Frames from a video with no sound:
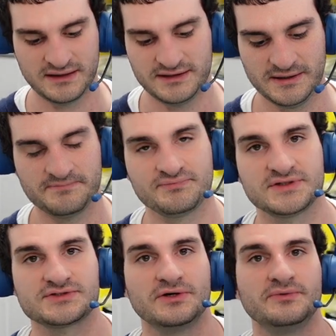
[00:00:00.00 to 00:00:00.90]
Yep,
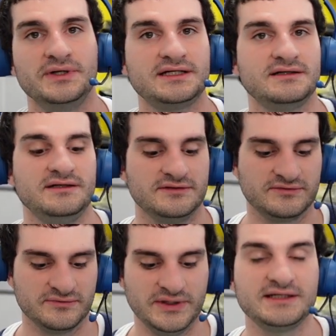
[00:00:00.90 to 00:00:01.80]
so we can either,
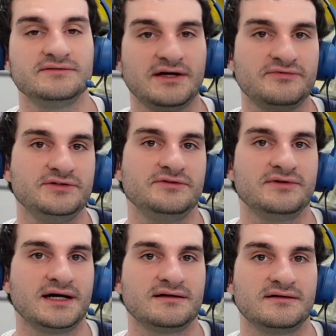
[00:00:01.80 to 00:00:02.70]
we can definitely do
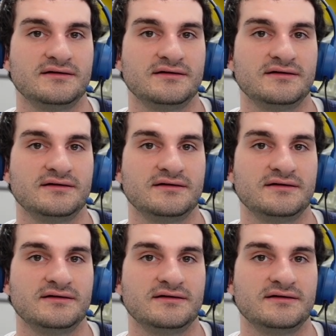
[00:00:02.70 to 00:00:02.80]
that.